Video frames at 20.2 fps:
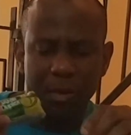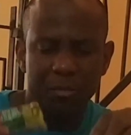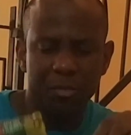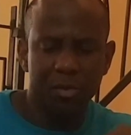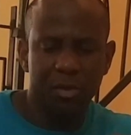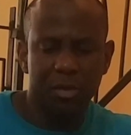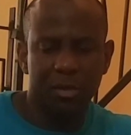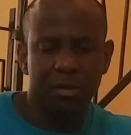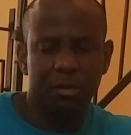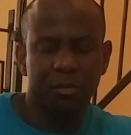
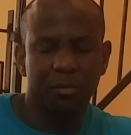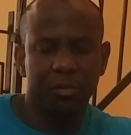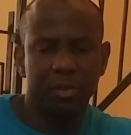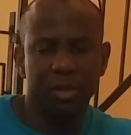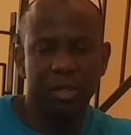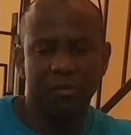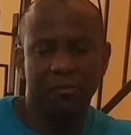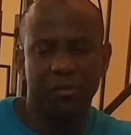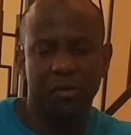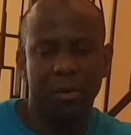But
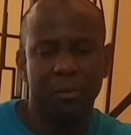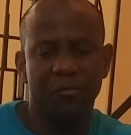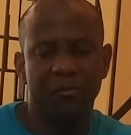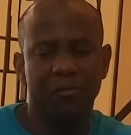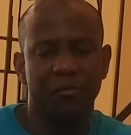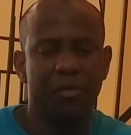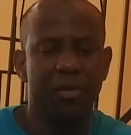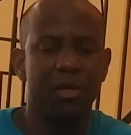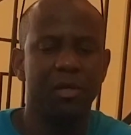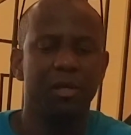whenever I'm
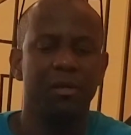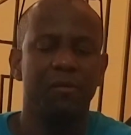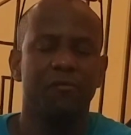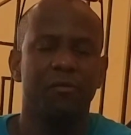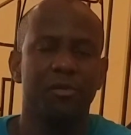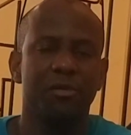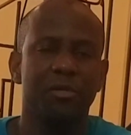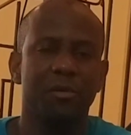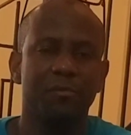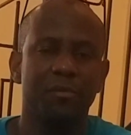feeling
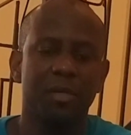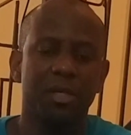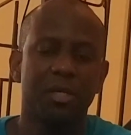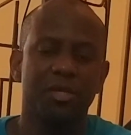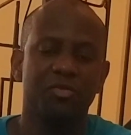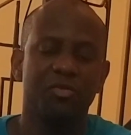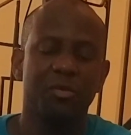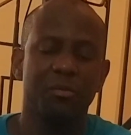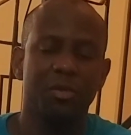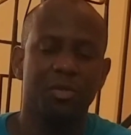for something
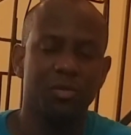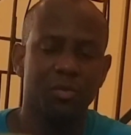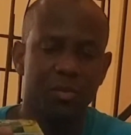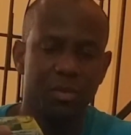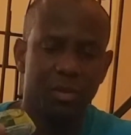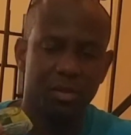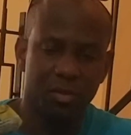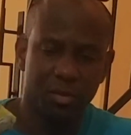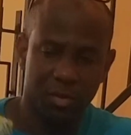still sweet,